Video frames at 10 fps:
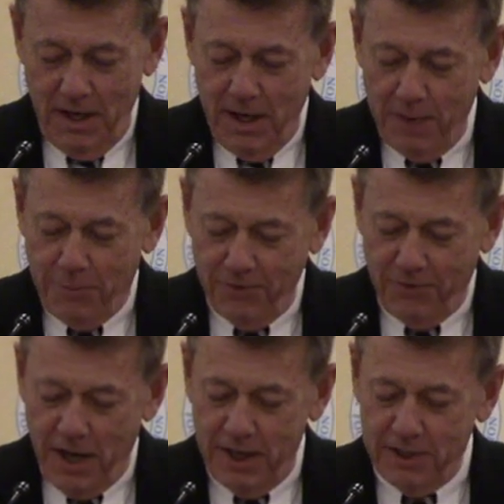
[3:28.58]
and
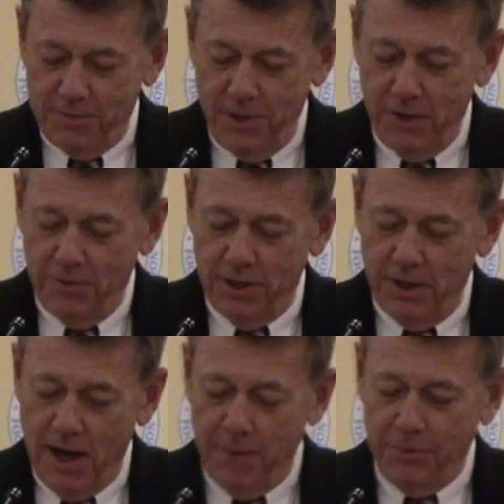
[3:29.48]
provides me with
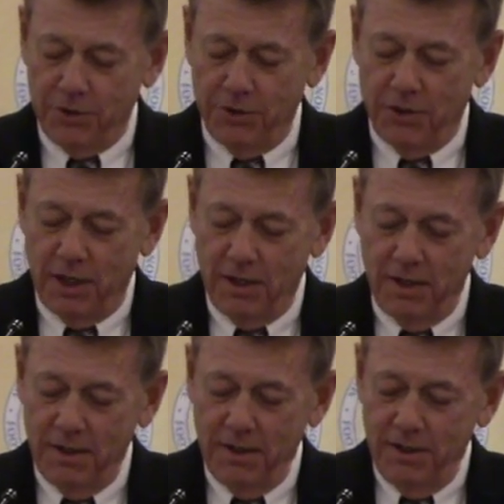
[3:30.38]
an
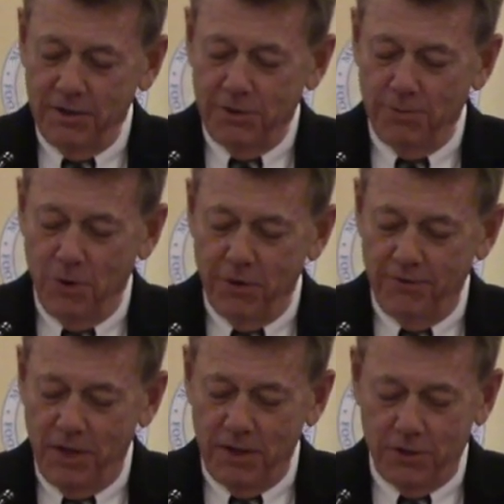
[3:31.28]
opportunity to
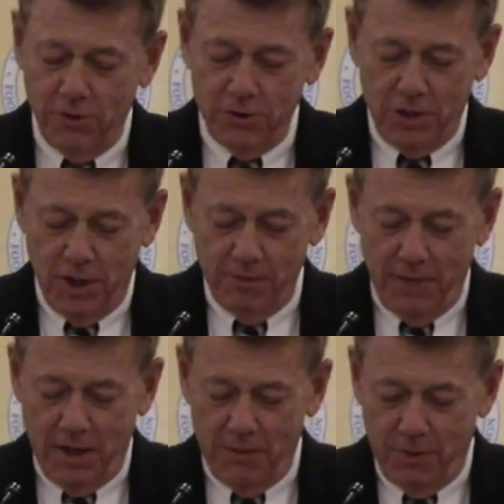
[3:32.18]
motivate those young
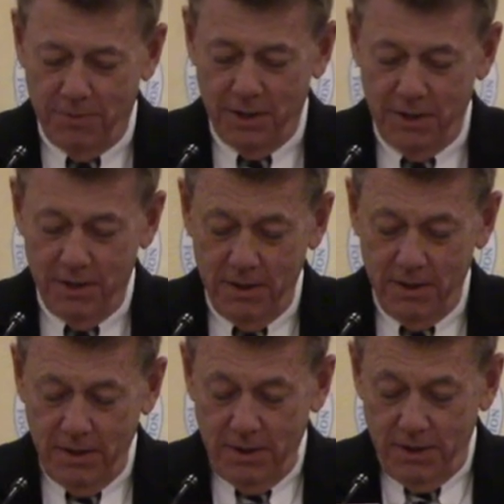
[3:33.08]
men and women
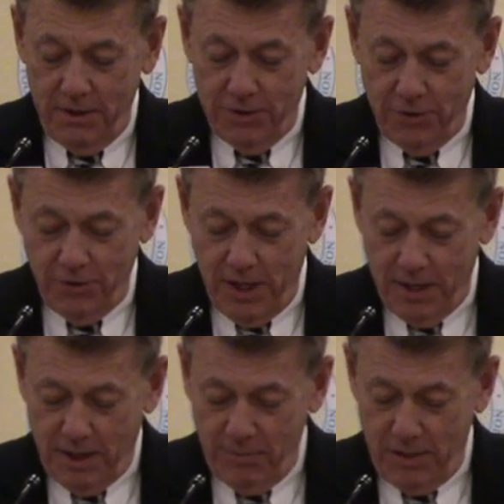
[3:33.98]
so
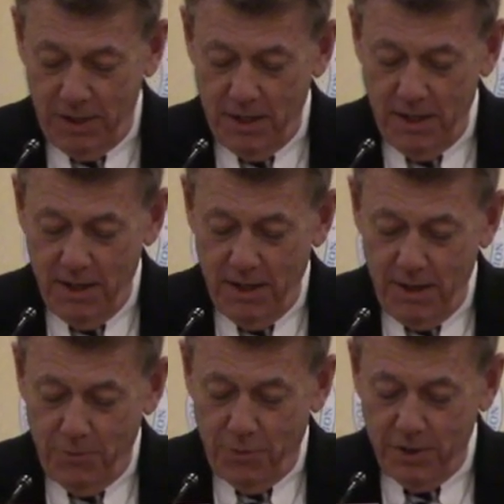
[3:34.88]
they can be
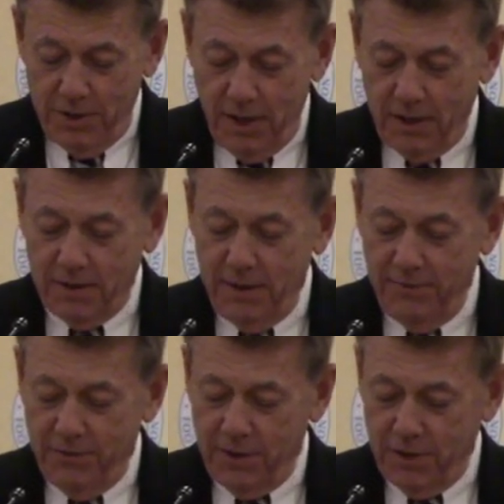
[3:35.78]

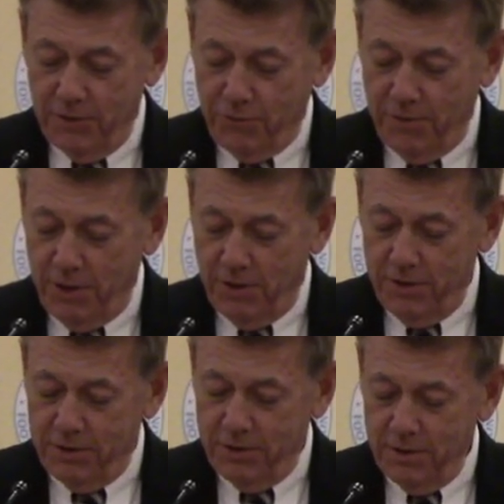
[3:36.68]
productive
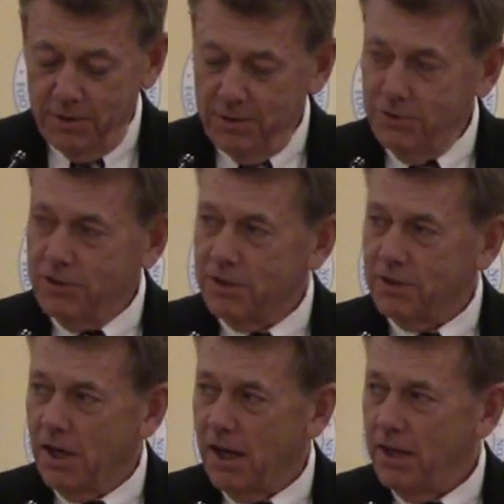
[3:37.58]
contributors to
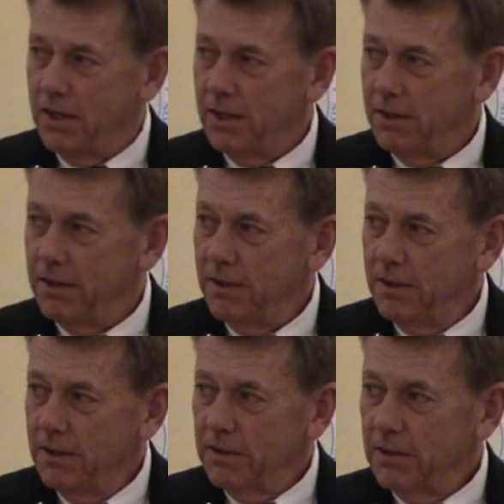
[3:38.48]
society.
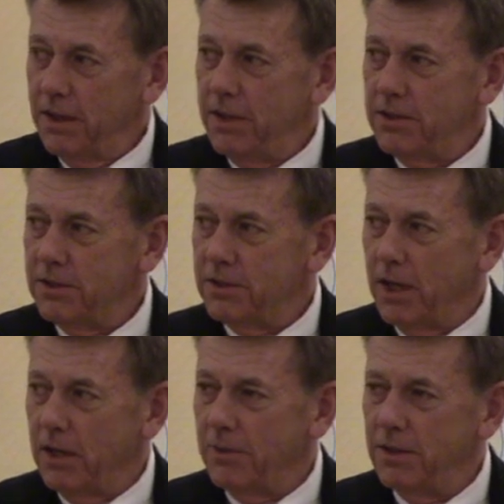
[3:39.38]
Ladies and
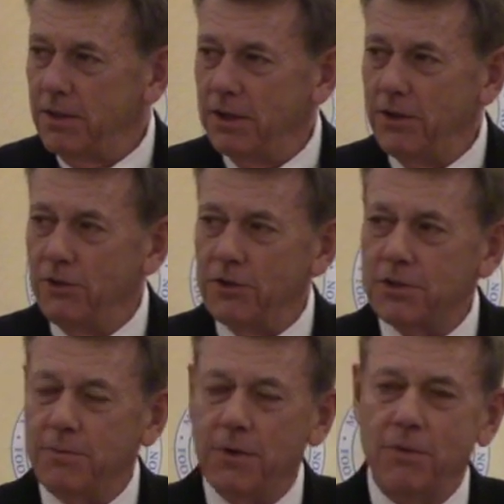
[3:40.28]
gentlemen, the
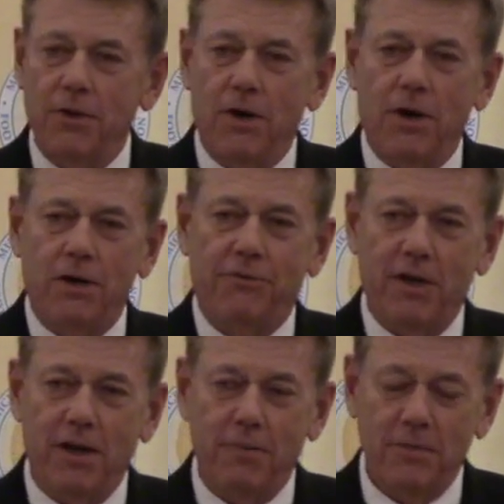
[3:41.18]
newest member of the Hall of
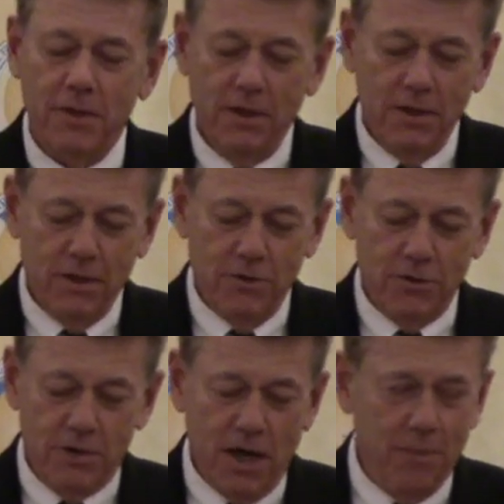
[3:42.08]
Fame,
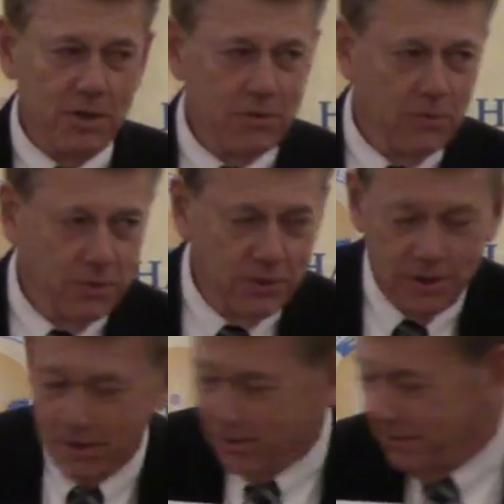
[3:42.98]
Coach Thomas Wilcher.